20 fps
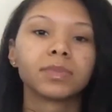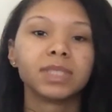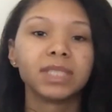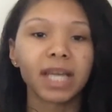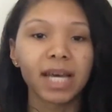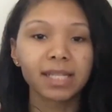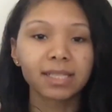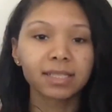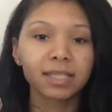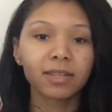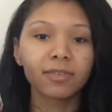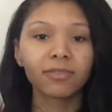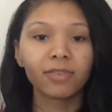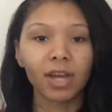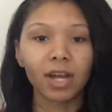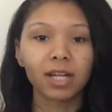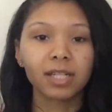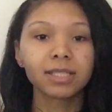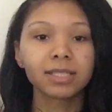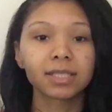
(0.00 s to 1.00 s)
Yes, it
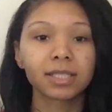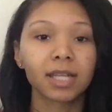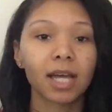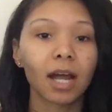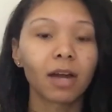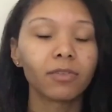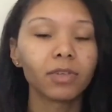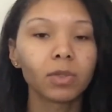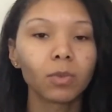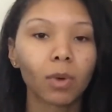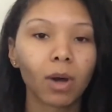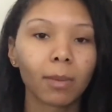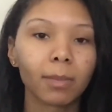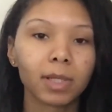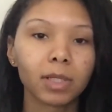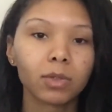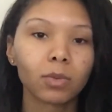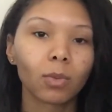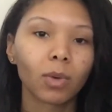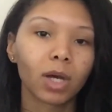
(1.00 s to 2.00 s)
varies in every
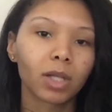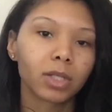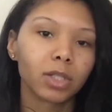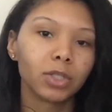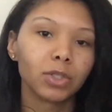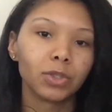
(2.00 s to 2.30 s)
woman whether